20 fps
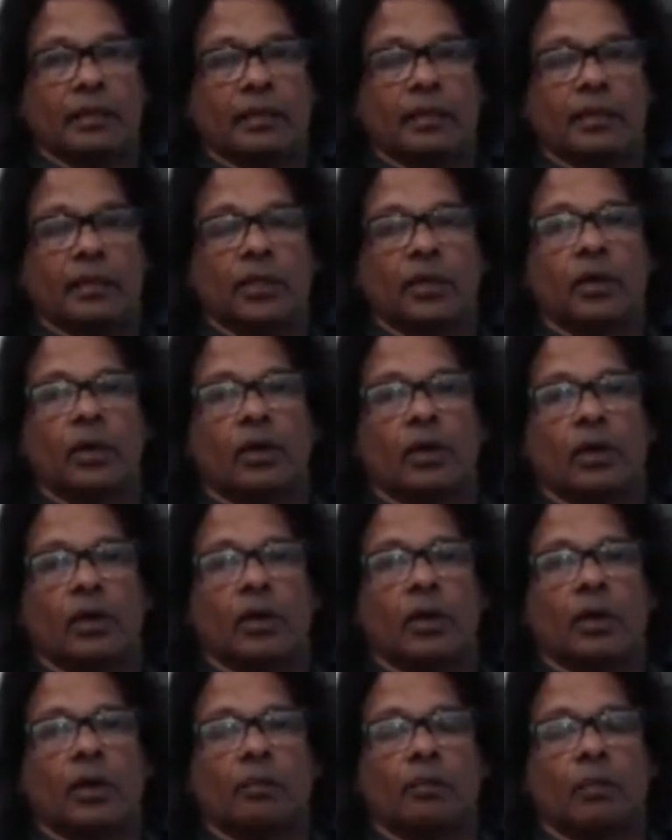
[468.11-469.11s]
you go
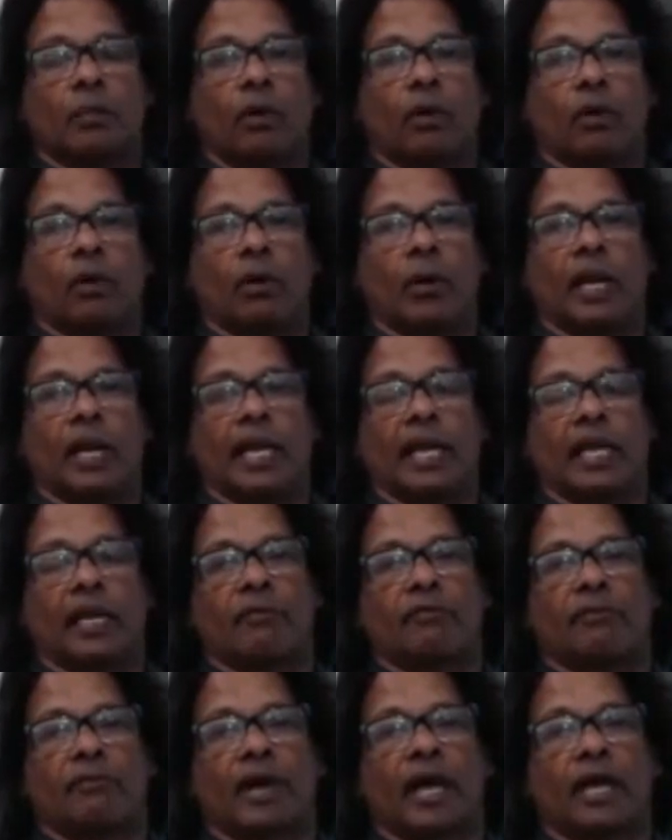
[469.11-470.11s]
to more like
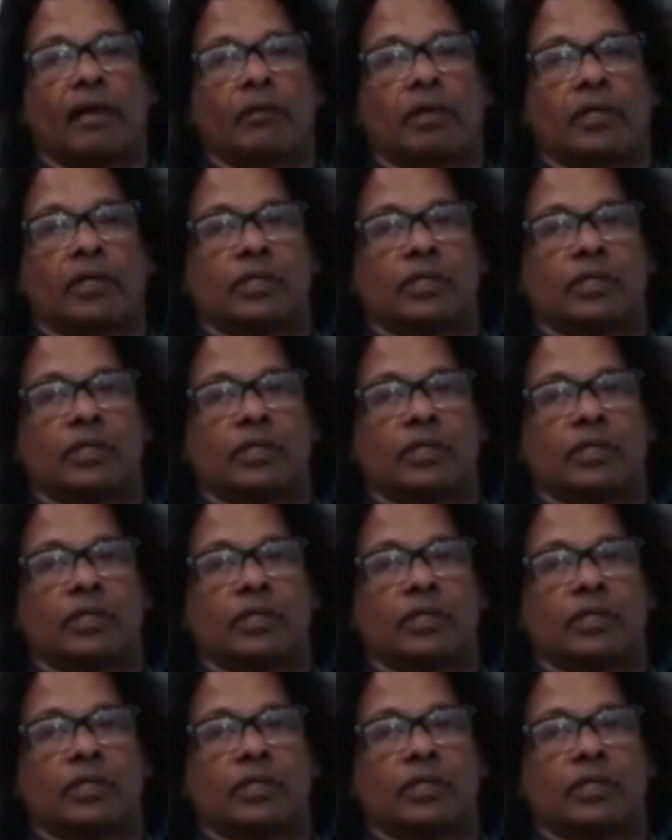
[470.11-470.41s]
a five or